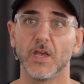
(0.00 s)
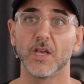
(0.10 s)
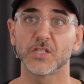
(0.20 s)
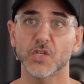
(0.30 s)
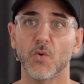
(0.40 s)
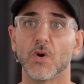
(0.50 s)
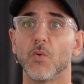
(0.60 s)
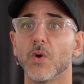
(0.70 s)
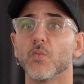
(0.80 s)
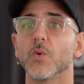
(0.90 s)
So,
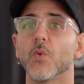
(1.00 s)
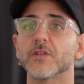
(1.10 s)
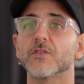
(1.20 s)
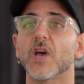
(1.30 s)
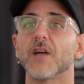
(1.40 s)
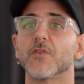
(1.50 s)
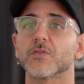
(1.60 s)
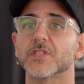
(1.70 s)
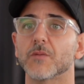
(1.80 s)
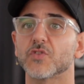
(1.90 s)
when we want to have our
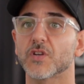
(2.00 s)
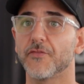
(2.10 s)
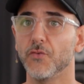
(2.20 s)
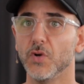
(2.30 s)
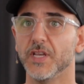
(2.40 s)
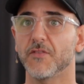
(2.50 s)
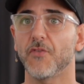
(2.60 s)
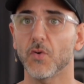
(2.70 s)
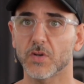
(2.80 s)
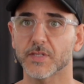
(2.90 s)
subject fully in
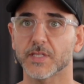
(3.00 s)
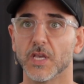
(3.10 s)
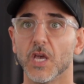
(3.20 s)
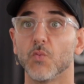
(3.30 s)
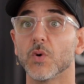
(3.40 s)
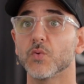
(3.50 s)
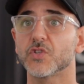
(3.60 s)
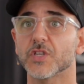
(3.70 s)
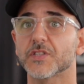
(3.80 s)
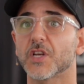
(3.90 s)
focus, we would
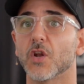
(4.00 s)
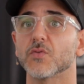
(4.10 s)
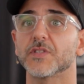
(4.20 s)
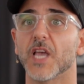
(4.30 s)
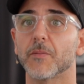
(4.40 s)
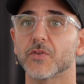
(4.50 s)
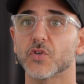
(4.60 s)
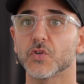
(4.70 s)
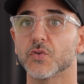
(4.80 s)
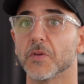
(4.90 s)
just close the
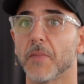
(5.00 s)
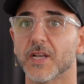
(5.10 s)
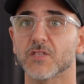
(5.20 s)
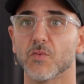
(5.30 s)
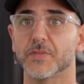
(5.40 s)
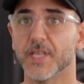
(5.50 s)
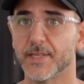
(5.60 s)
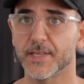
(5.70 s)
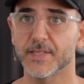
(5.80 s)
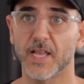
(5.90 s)
aperture to the maximum
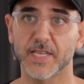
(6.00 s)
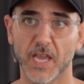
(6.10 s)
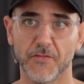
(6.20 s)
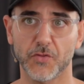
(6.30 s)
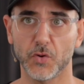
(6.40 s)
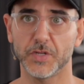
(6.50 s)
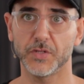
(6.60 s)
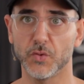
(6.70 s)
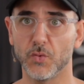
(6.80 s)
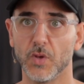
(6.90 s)
settings like
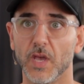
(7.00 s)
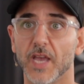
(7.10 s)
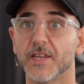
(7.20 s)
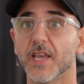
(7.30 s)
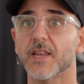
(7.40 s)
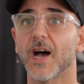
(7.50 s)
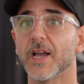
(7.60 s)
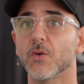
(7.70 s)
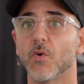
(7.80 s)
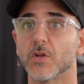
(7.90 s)
f32 and get high
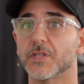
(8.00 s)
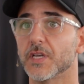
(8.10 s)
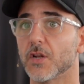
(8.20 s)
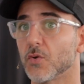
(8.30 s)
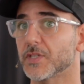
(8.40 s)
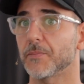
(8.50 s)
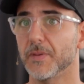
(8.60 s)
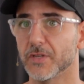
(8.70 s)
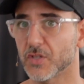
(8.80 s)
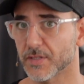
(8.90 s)
quality close-up
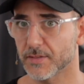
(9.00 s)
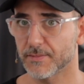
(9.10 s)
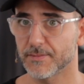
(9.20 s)
images.